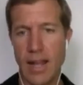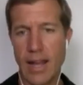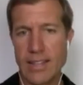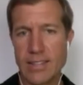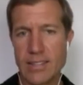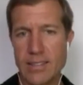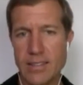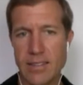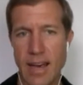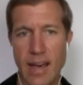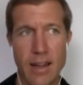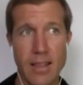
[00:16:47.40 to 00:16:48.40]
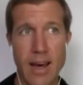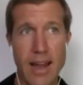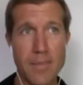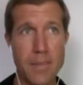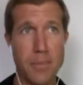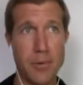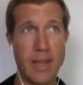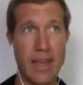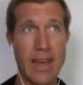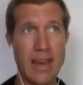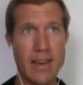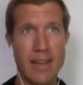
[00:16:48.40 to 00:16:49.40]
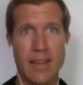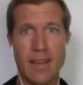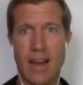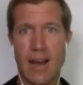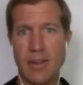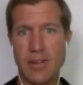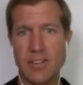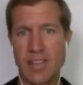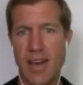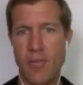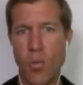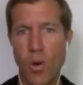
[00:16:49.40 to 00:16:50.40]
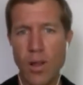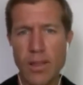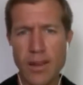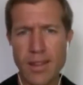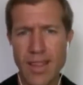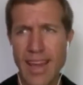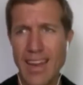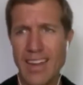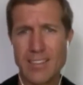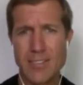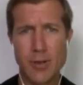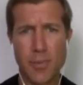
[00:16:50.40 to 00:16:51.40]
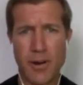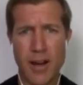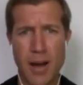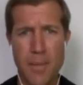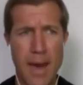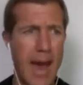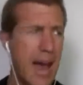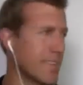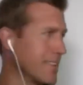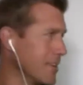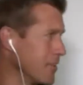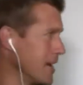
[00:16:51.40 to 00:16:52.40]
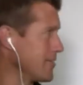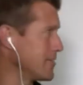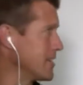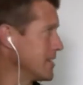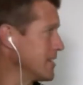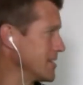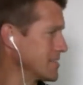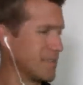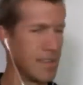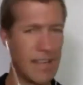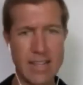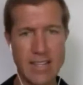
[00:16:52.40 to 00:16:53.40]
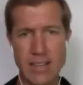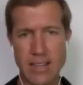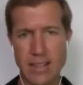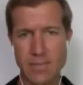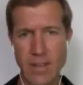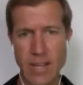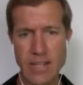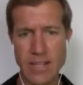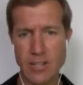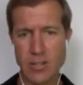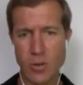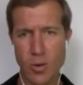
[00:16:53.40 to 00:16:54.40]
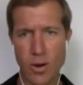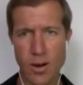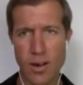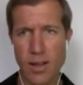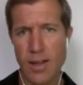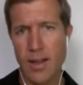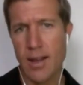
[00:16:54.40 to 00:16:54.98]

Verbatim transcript: lights that a lot of people get. I mean, just have one little light. It's super compact. You don't have to. It's easy to store.